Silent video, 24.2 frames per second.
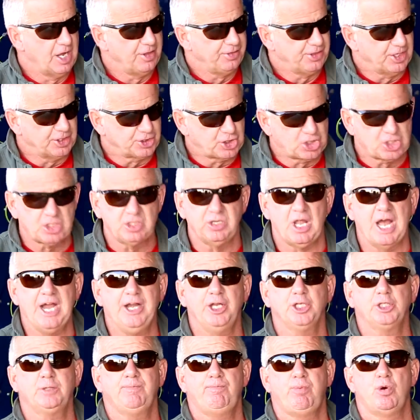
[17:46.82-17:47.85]
the
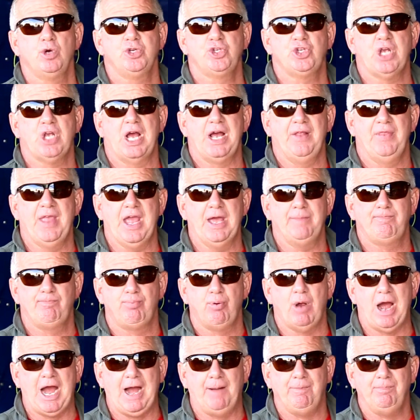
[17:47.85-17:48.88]
slightest push on that
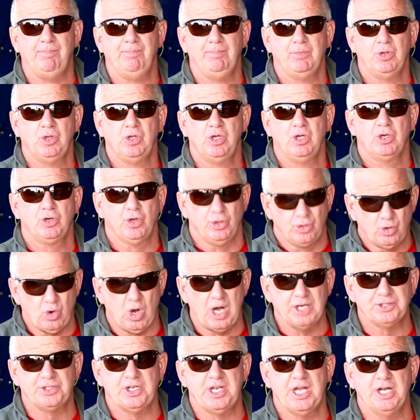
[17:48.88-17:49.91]
prop could
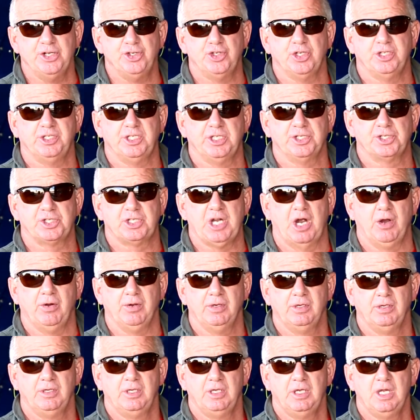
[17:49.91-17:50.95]
cause the engine to start?
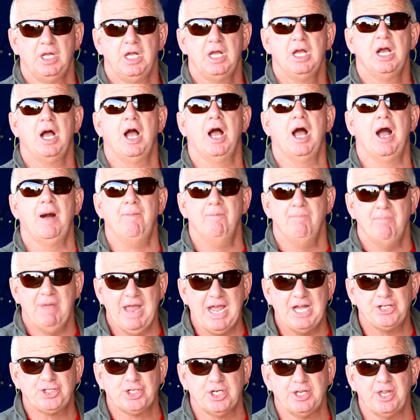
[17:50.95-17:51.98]

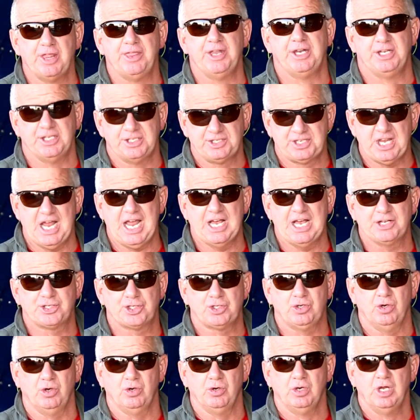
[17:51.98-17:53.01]
Imagine the
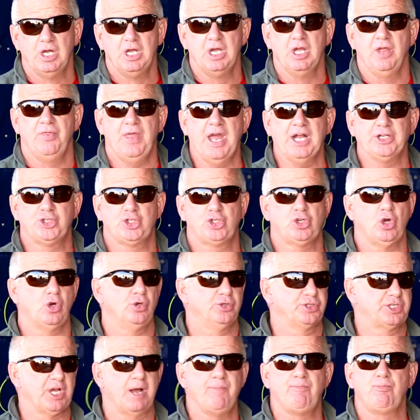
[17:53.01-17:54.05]
disaster that
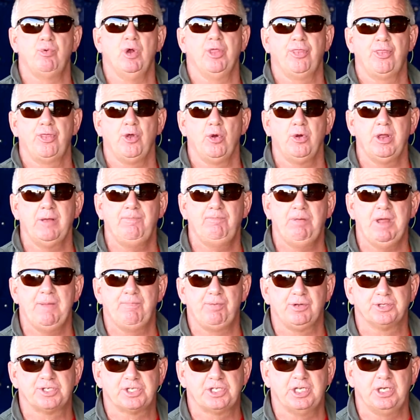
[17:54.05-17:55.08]
shows up with 30
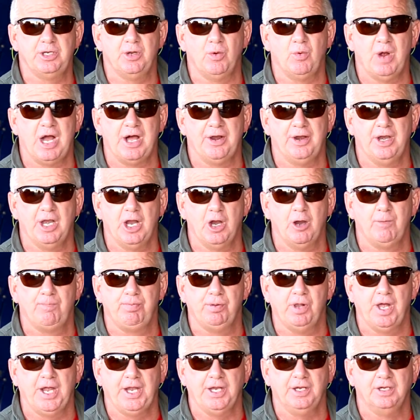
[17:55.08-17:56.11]
people sitting around an
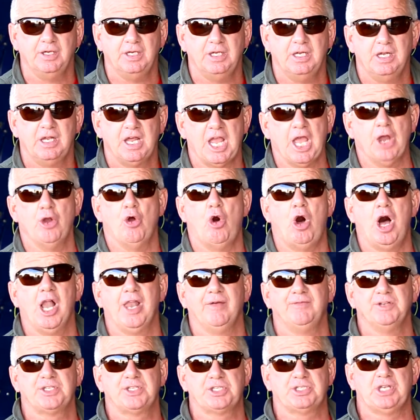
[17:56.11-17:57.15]
airplane and all
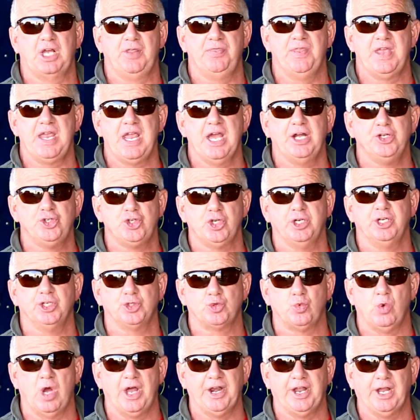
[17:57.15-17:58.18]
of a sudden the engine is
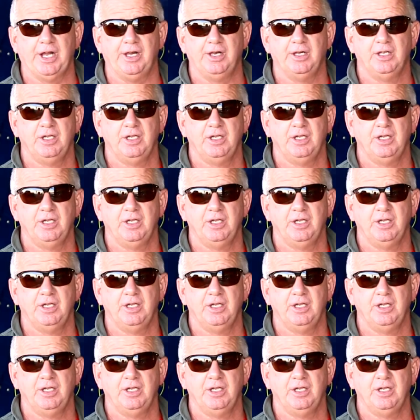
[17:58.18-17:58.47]
running.